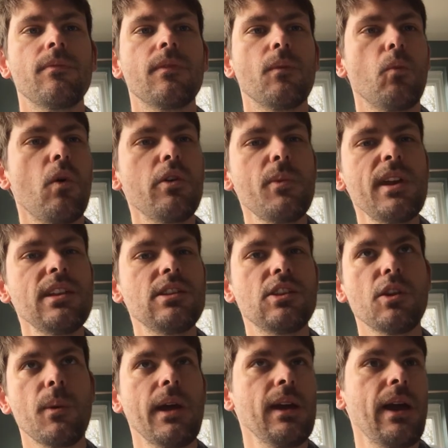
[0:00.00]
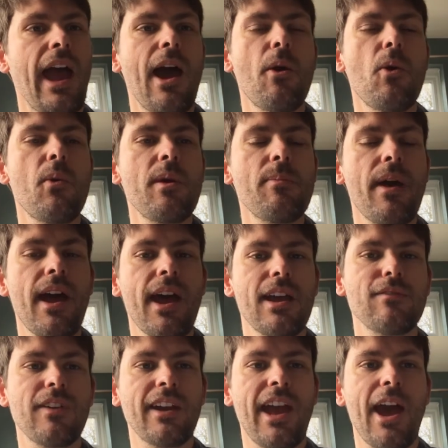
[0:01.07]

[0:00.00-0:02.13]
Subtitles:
What are we doing? How are we behaving?